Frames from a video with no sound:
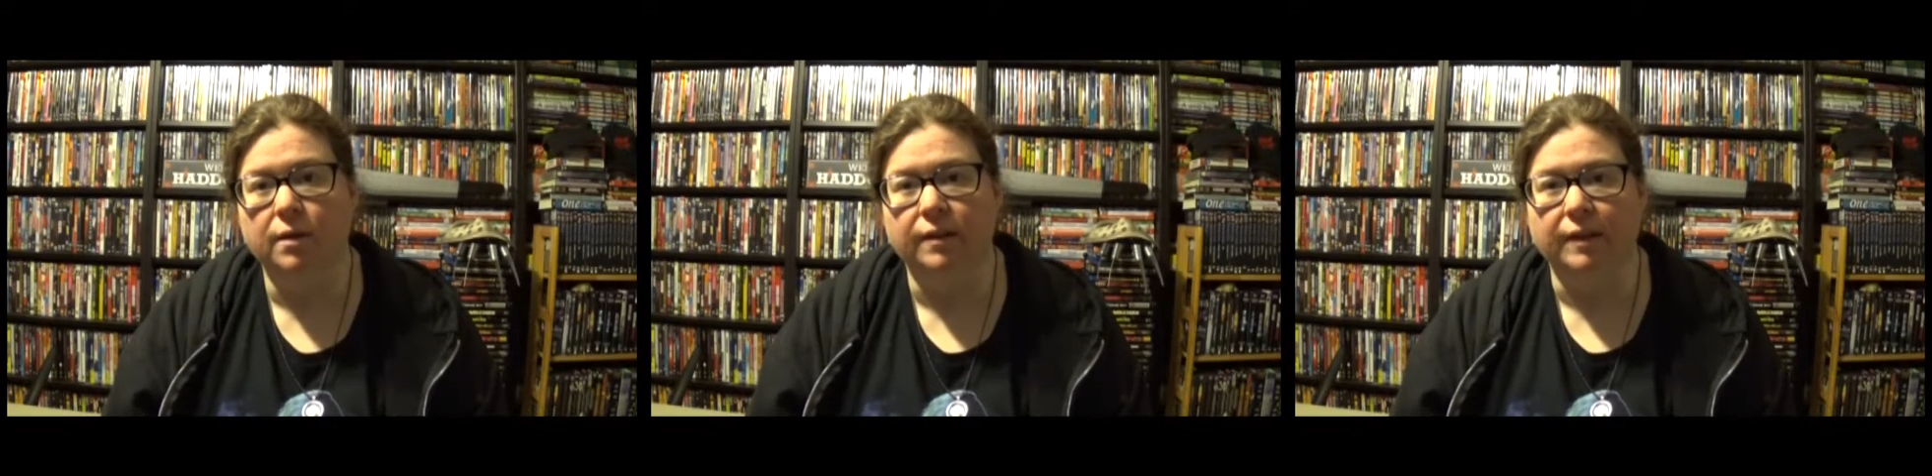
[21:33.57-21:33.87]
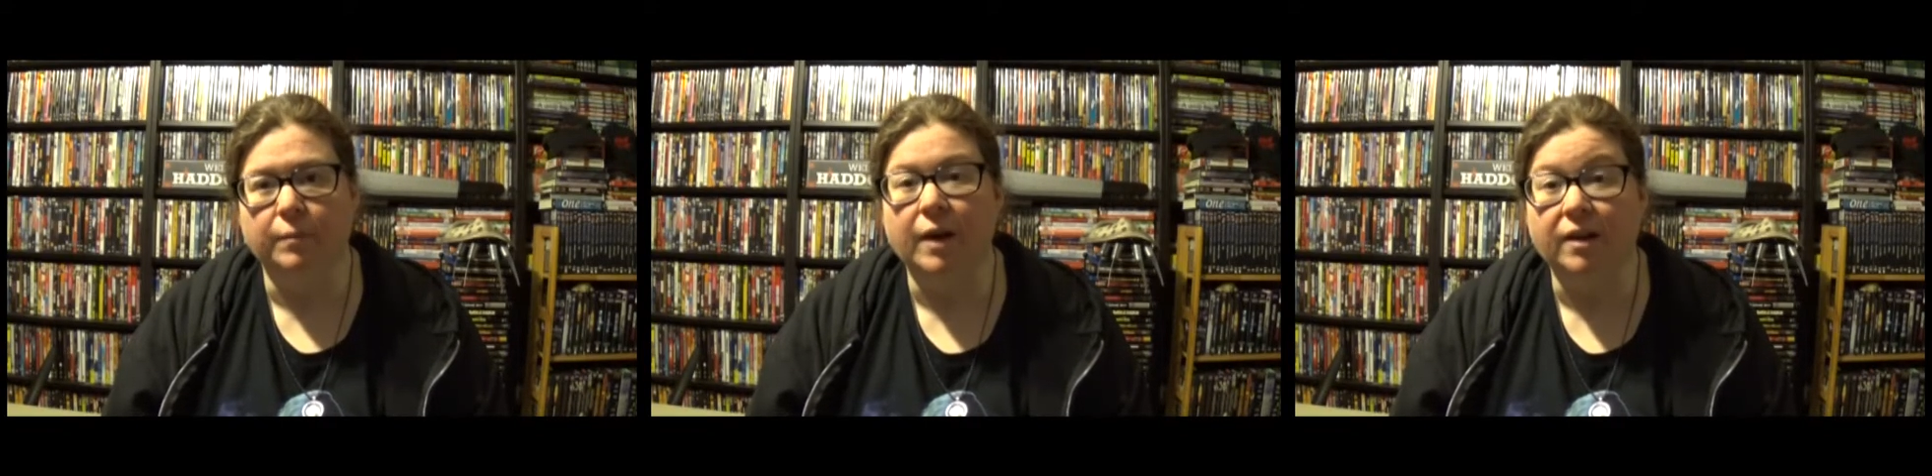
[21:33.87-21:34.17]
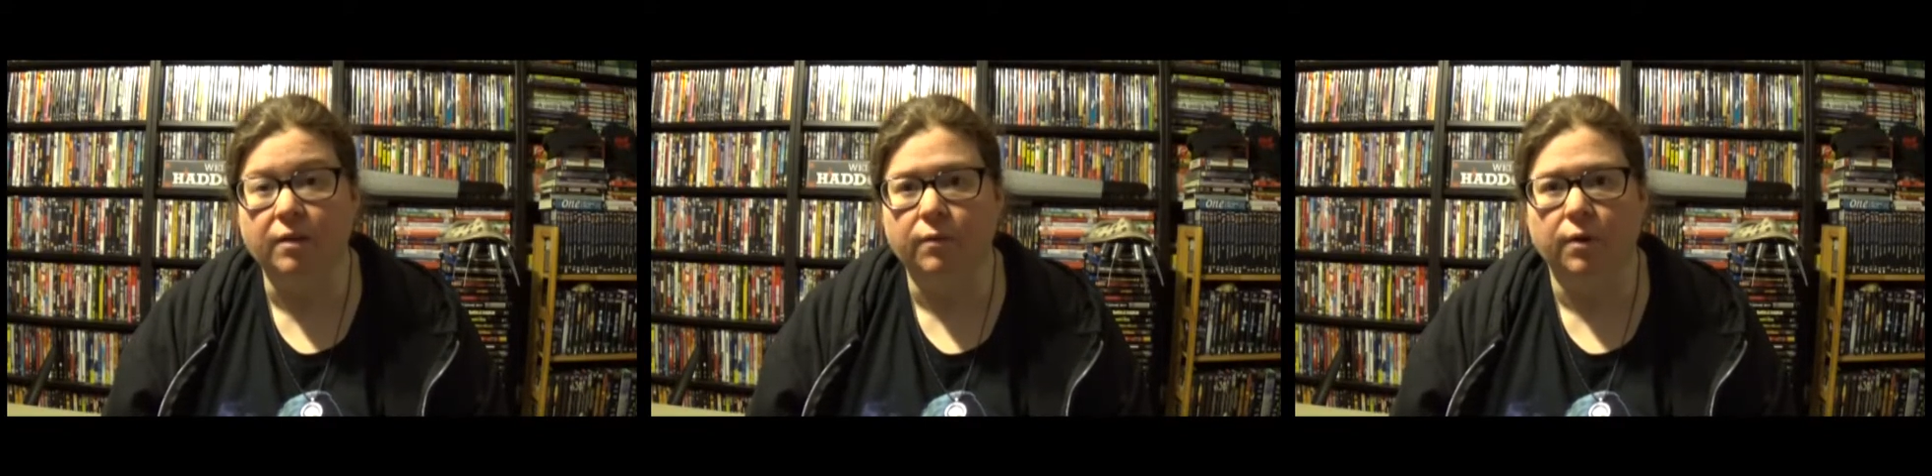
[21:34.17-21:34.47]
like
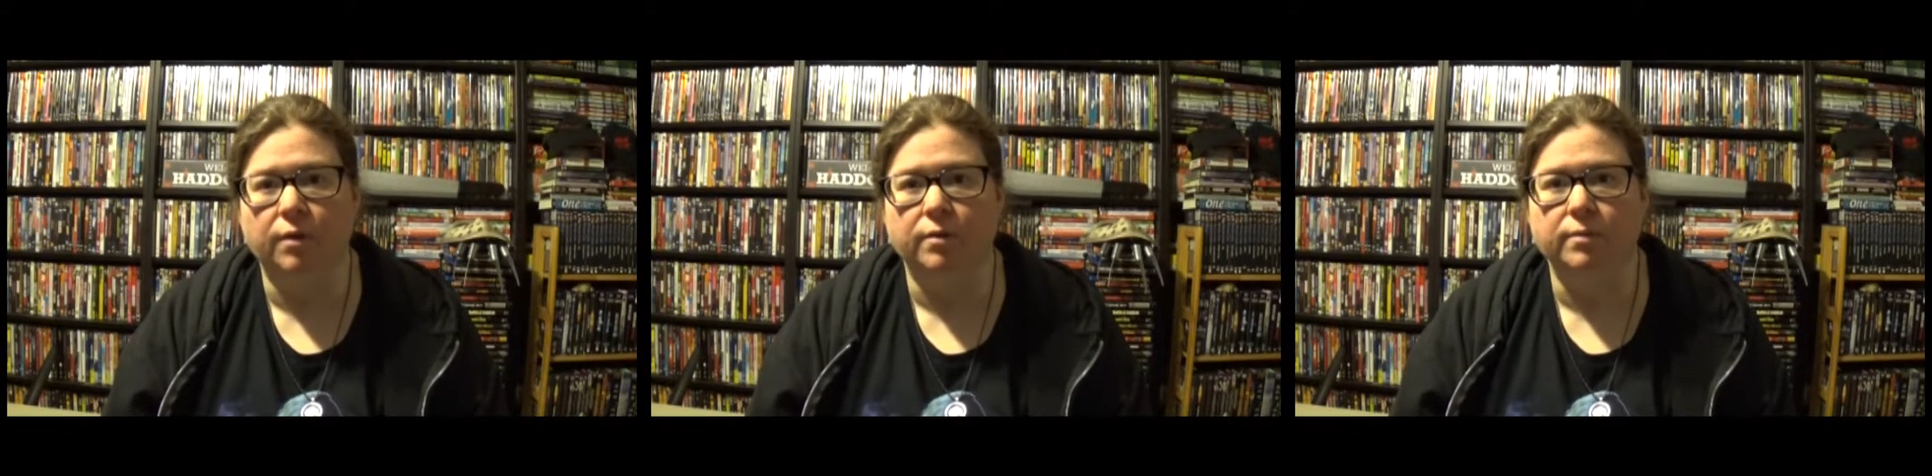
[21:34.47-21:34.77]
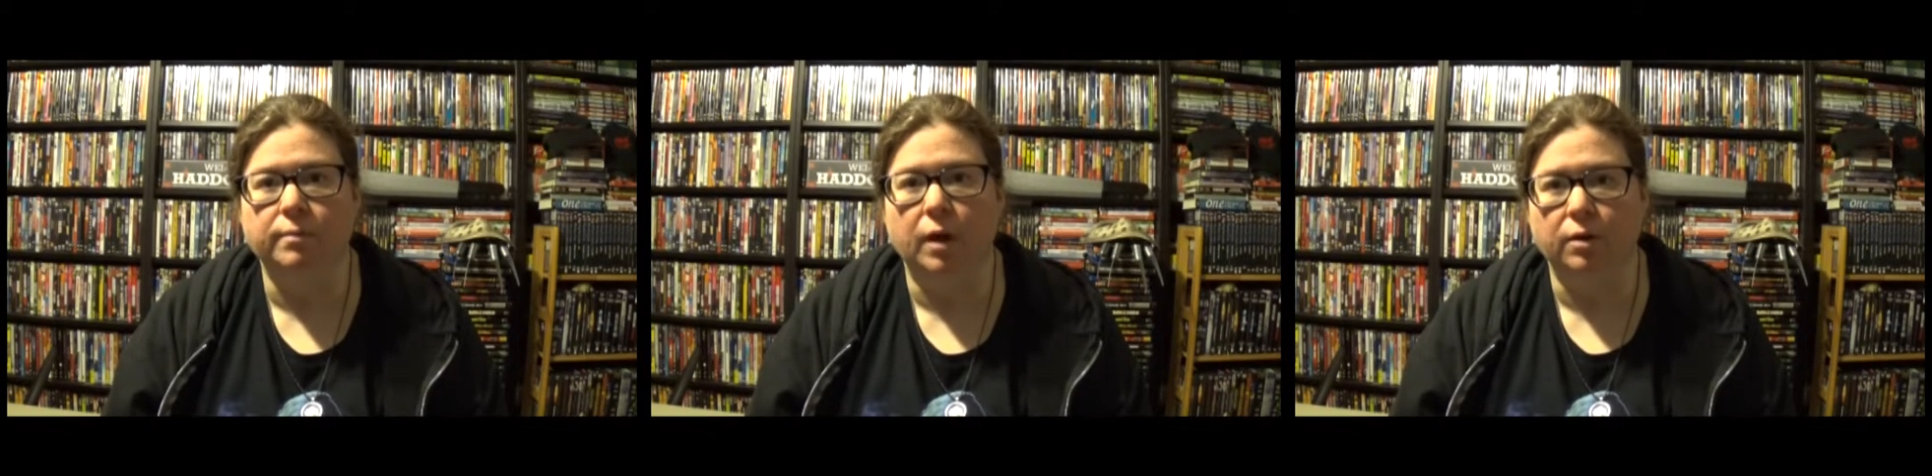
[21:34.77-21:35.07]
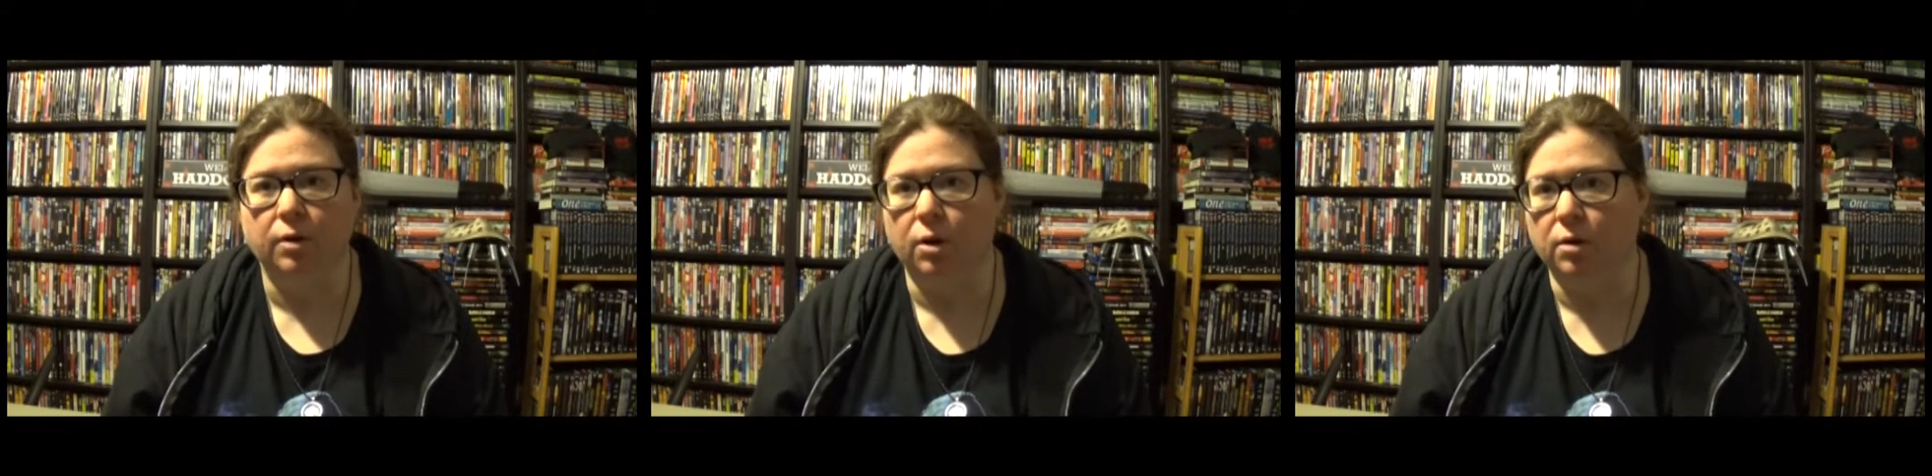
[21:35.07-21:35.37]
many of our
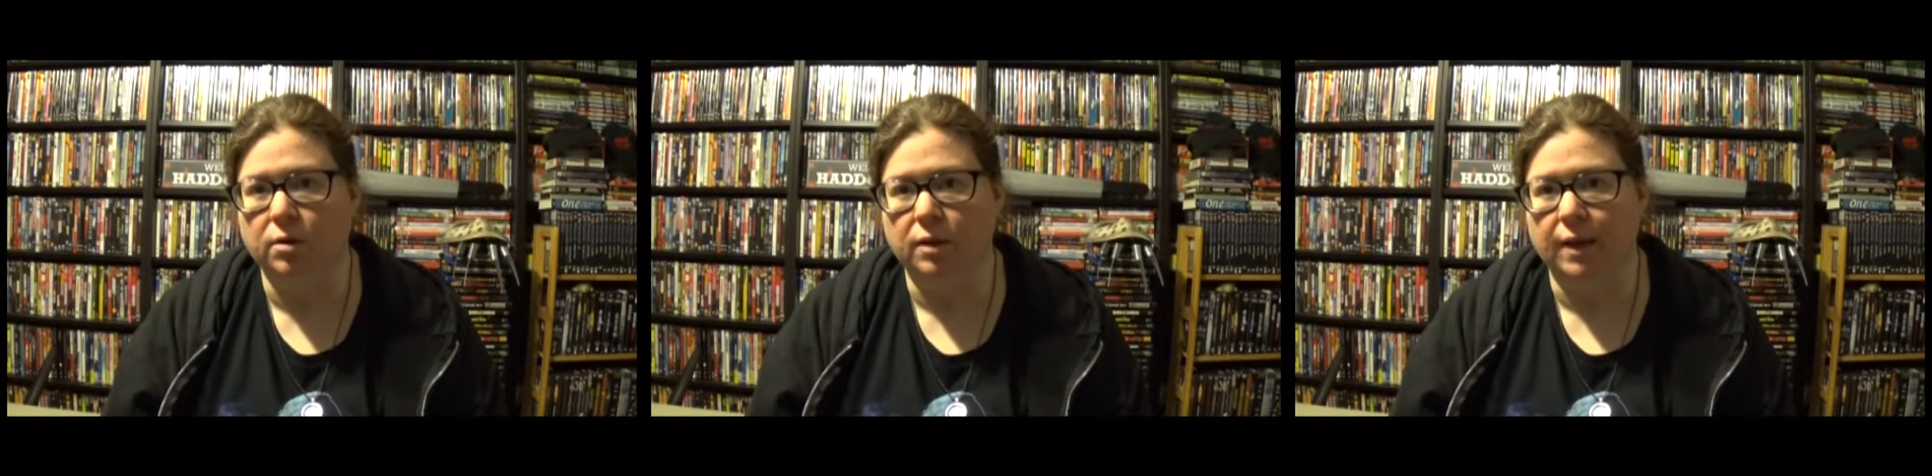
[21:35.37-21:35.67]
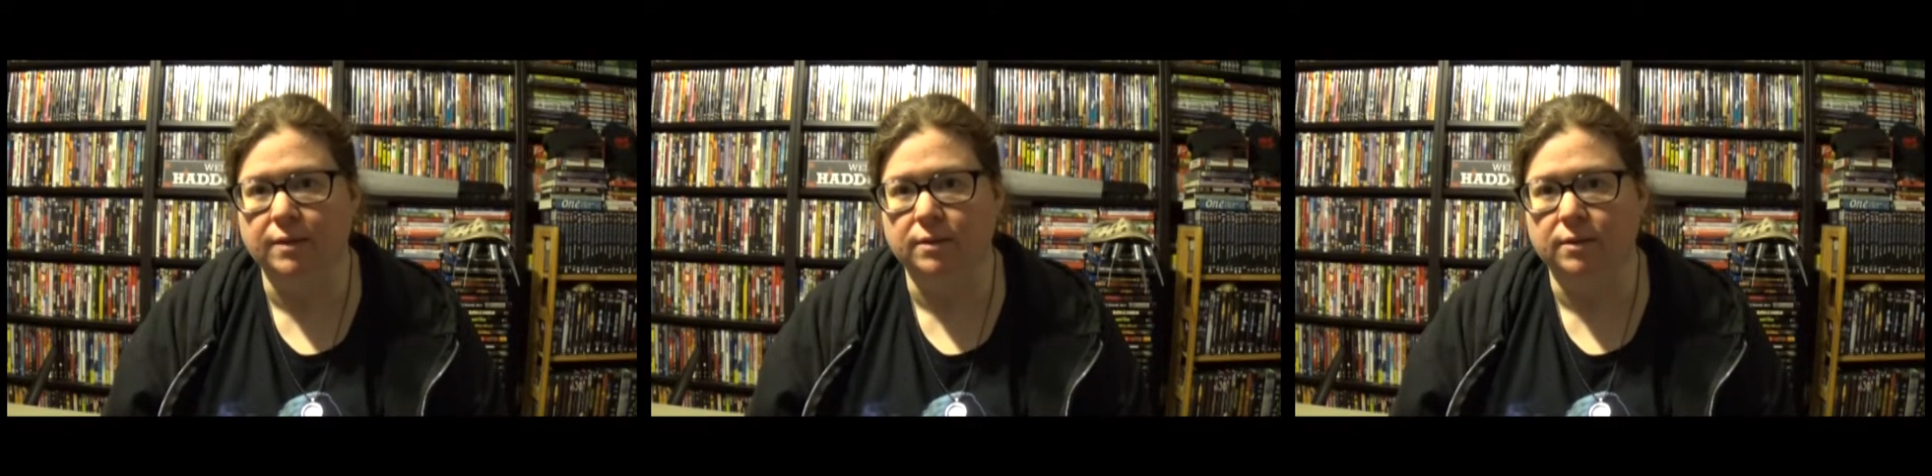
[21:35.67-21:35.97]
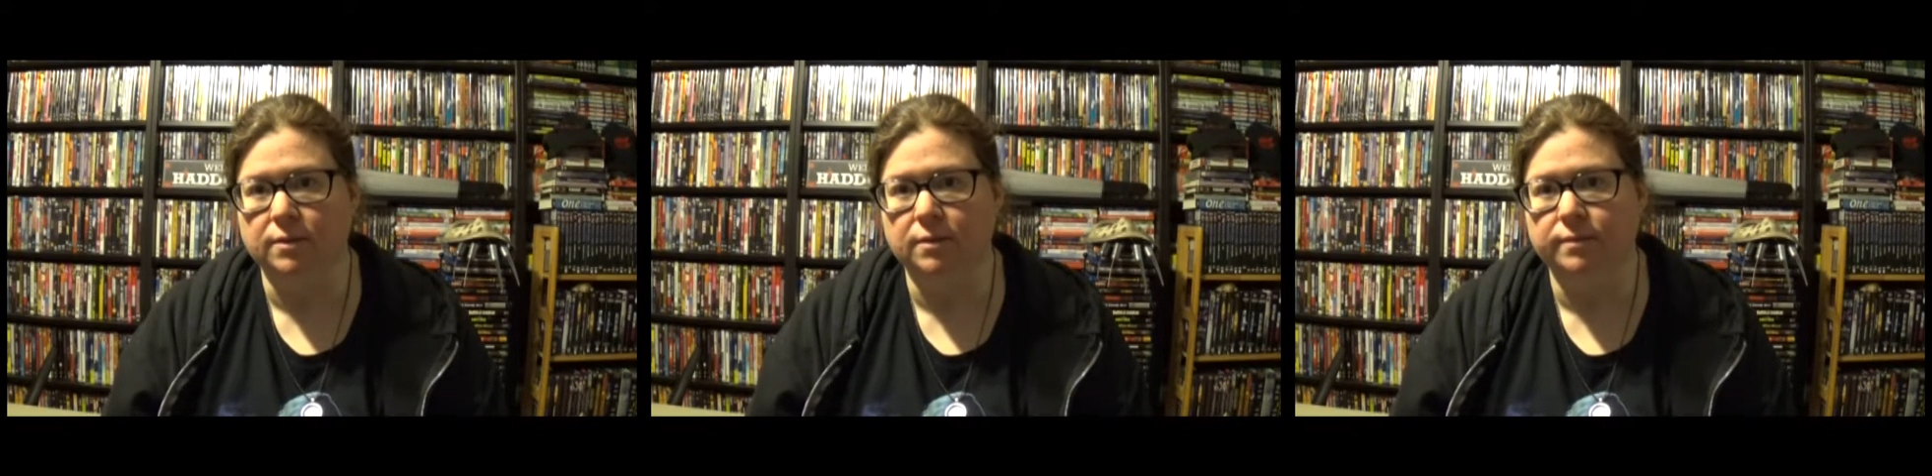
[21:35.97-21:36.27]
modern horror
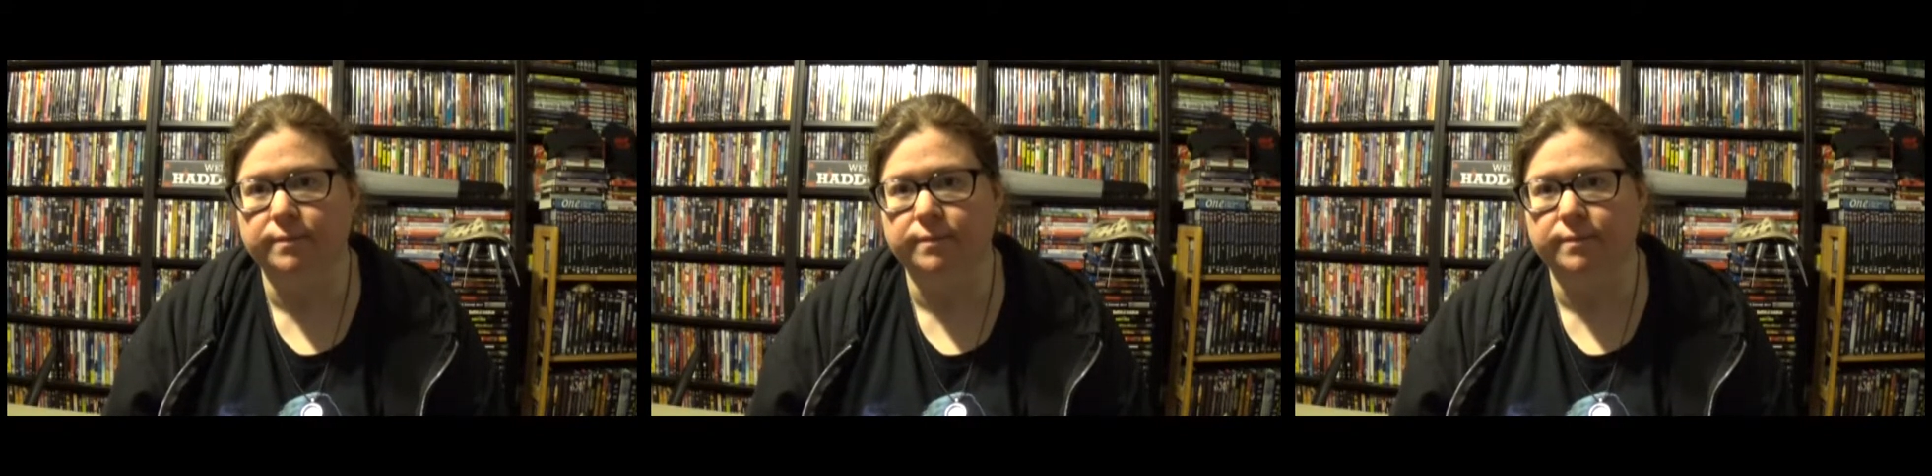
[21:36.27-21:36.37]
classics.